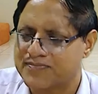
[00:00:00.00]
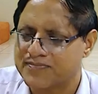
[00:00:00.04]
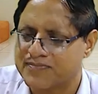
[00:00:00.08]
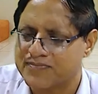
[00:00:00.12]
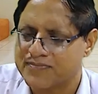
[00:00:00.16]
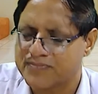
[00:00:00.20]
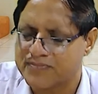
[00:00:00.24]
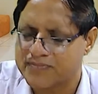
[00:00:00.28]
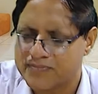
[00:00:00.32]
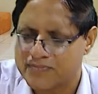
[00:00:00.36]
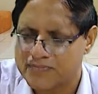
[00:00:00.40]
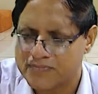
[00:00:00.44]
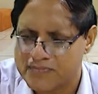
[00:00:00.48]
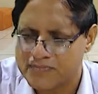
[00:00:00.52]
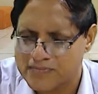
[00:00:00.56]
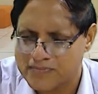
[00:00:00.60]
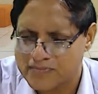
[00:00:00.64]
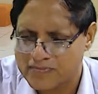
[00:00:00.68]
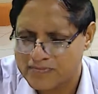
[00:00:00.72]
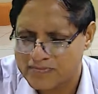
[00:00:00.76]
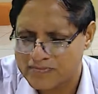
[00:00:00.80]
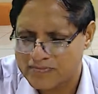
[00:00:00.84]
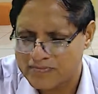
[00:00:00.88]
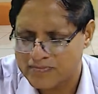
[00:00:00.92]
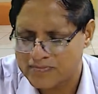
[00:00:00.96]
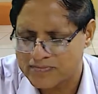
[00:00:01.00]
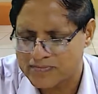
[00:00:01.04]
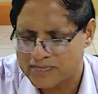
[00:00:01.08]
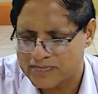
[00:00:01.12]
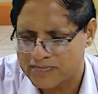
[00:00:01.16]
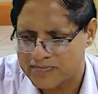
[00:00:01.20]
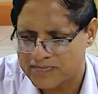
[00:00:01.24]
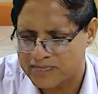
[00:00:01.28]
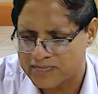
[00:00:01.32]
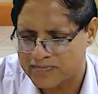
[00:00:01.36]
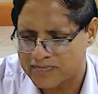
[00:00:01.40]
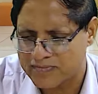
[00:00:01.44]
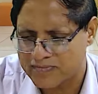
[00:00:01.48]

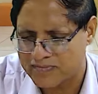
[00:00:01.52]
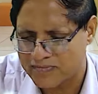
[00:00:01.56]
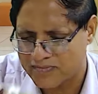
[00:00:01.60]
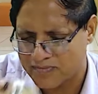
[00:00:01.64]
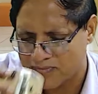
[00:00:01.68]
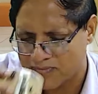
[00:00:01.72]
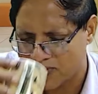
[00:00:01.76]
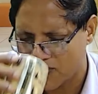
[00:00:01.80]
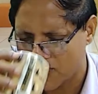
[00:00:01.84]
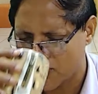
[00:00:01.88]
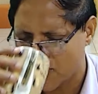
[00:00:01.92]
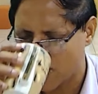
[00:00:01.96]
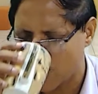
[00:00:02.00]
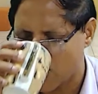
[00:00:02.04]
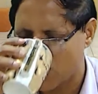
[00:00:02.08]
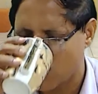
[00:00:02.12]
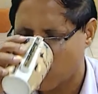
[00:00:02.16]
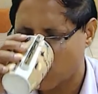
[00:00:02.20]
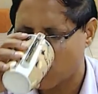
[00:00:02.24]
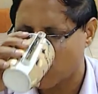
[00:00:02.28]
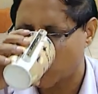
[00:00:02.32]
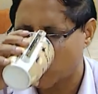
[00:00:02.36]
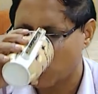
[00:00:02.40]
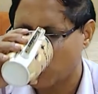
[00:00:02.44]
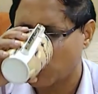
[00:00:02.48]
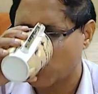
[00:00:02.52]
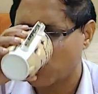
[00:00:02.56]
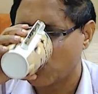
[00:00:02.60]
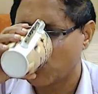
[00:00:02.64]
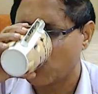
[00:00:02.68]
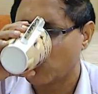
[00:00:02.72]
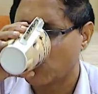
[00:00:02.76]
(silence)